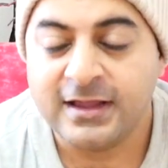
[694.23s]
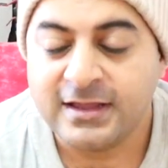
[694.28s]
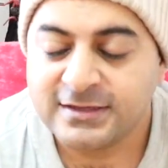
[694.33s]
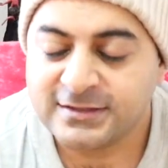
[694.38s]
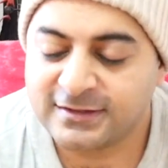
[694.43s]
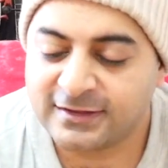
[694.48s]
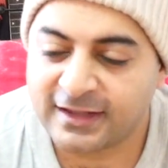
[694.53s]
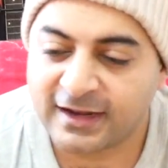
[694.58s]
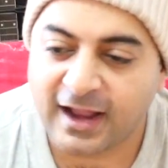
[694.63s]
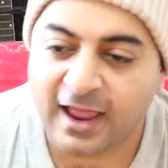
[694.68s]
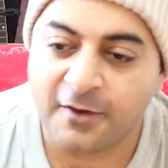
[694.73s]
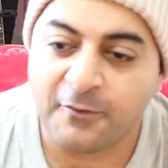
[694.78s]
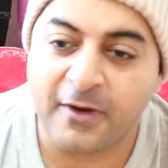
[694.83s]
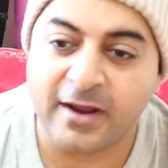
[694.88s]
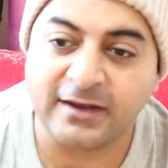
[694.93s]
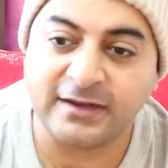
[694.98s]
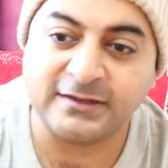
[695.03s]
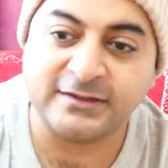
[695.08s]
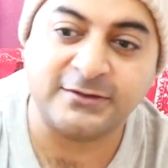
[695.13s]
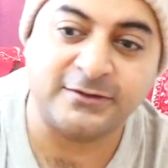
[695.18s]
So then I
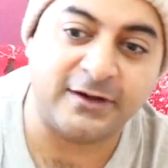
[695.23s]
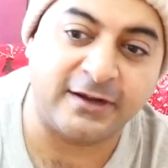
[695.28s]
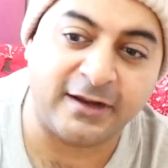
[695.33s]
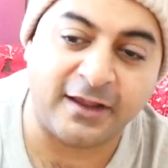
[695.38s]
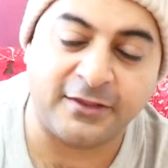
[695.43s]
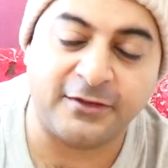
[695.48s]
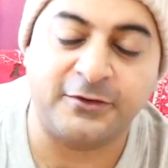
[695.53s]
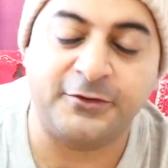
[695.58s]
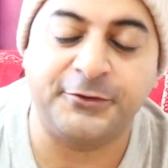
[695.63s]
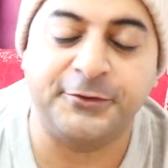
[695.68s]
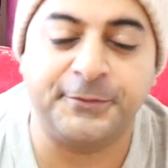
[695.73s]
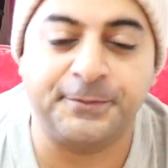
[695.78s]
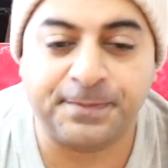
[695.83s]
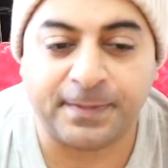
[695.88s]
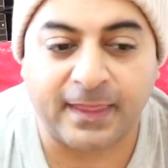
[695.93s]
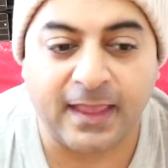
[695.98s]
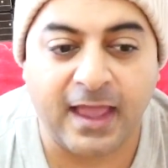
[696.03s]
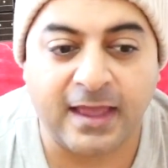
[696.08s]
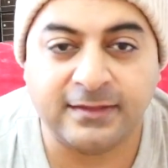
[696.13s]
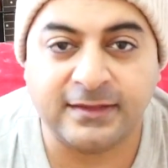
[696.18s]
went into another room,
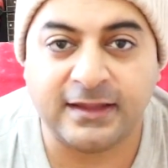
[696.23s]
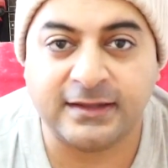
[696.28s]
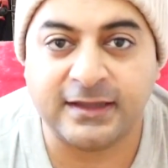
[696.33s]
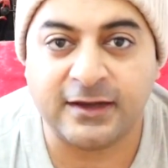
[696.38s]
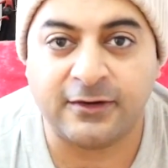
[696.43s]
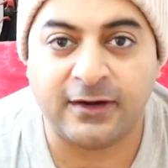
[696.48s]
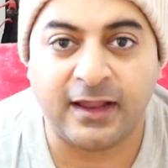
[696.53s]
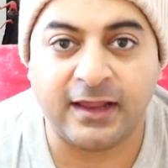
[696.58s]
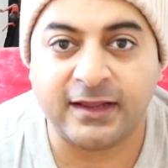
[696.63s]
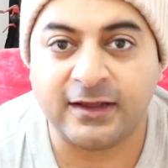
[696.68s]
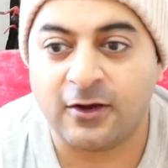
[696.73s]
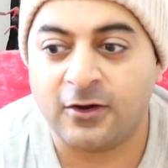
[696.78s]
and then they were like,